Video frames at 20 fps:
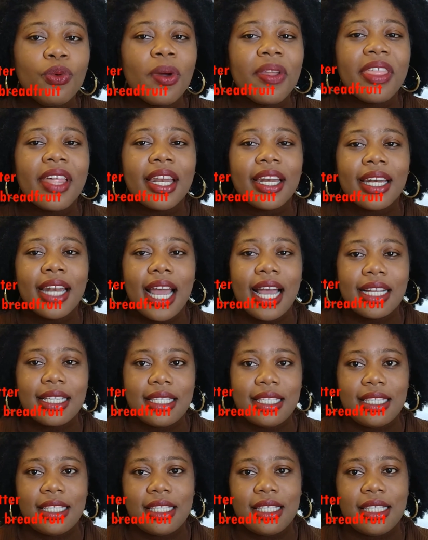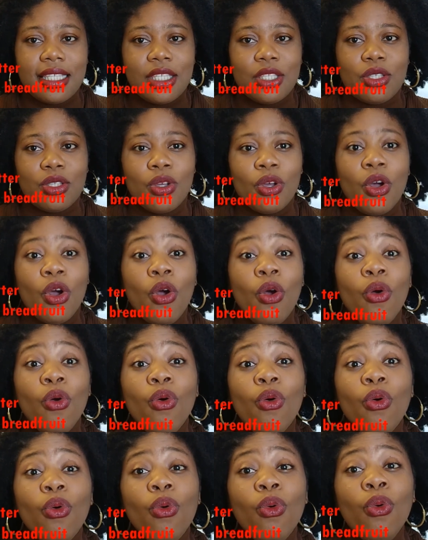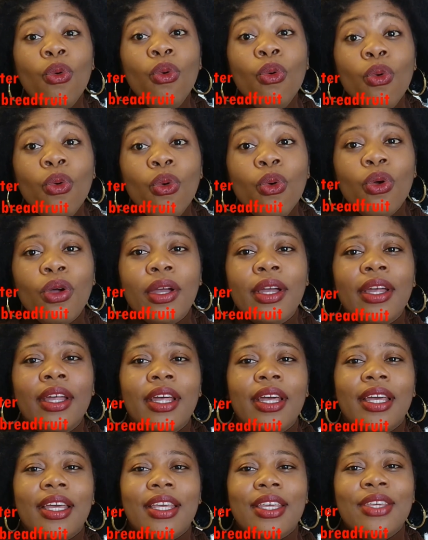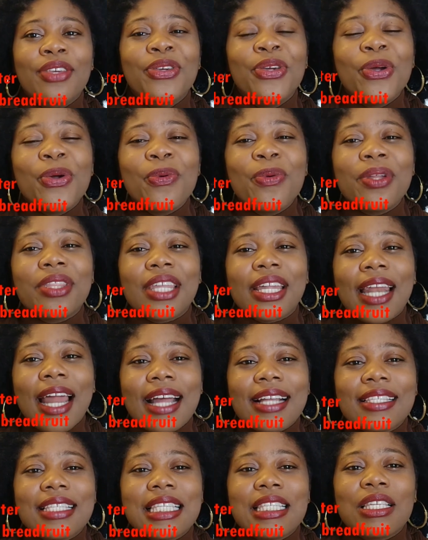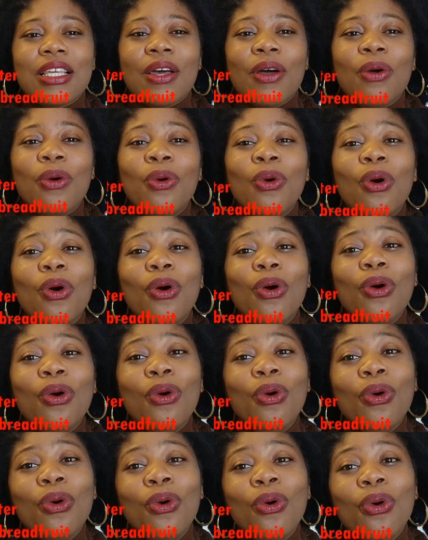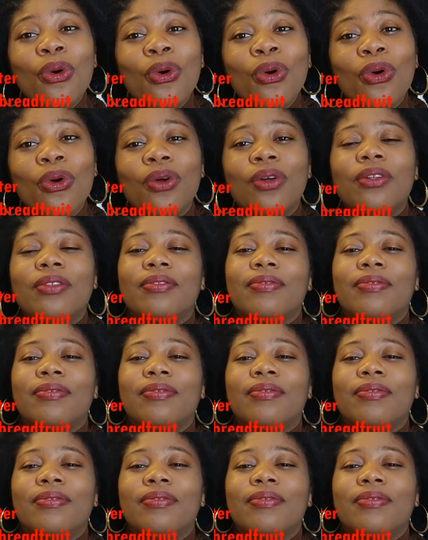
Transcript: without an accent is oo. U with an accent oo.